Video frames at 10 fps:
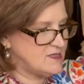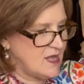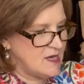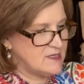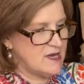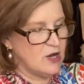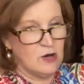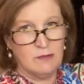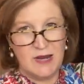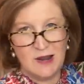things
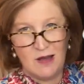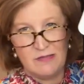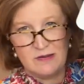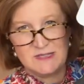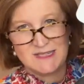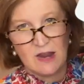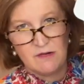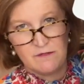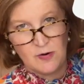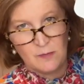here. What do you call those?
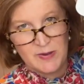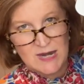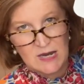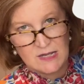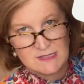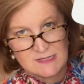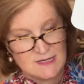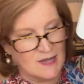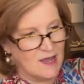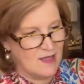Styrofoam peanuts.
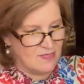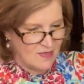And